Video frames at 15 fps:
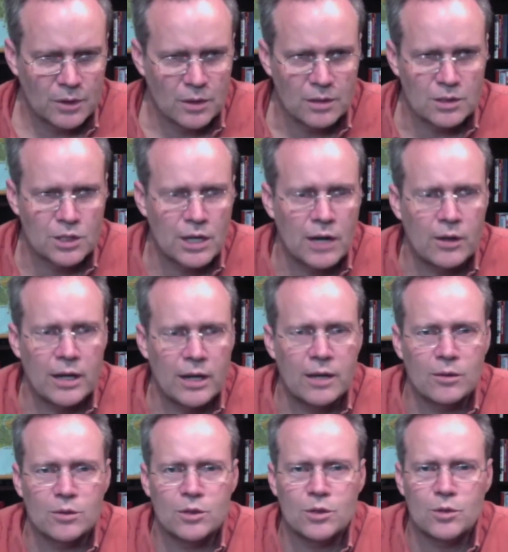shout
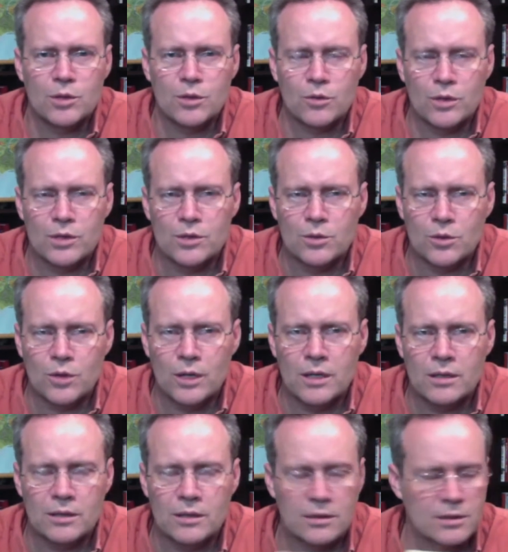out to the original
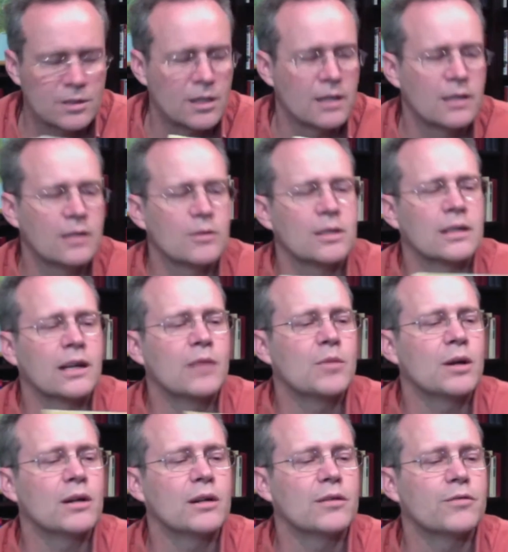Greyhawk setting that
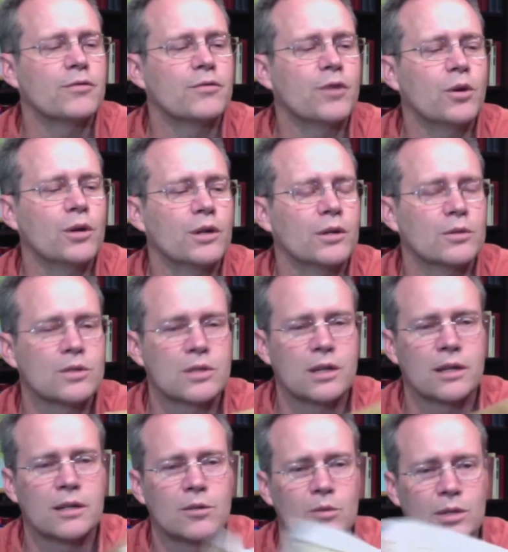came out in a folio
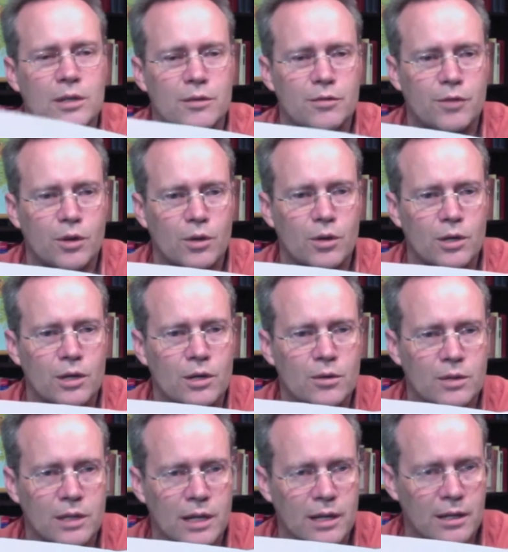set, and we did a folio
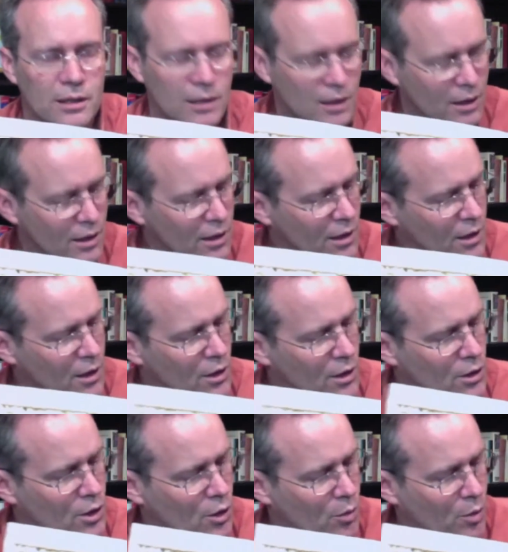that had
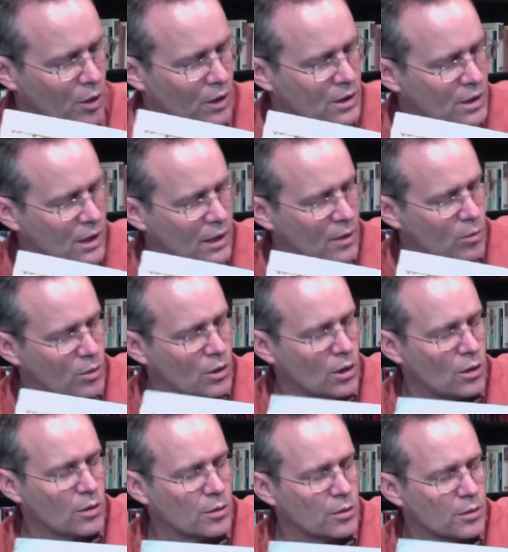2 books in it with
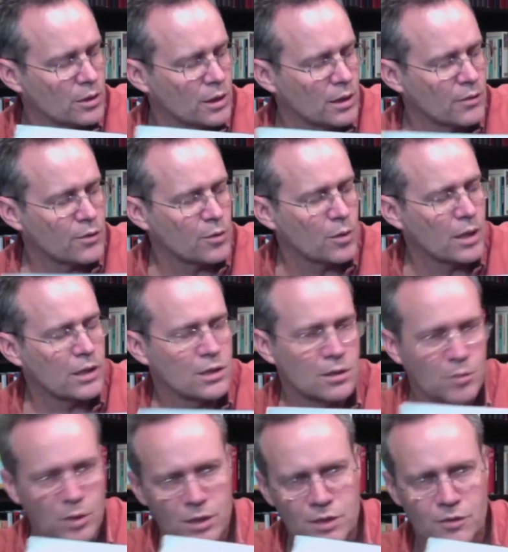all the
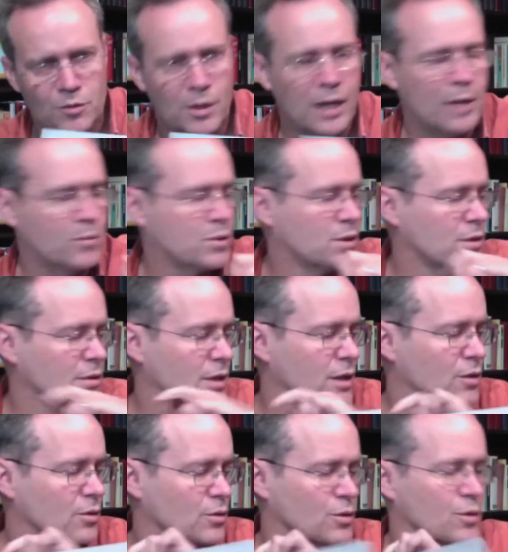information, a bunch of maps and
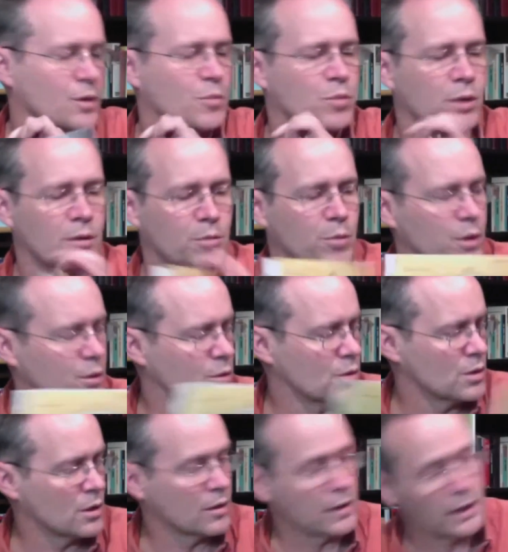heraldry,
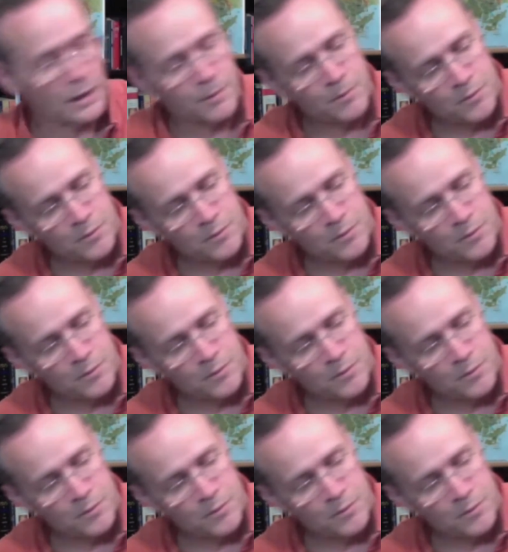pictures and all that.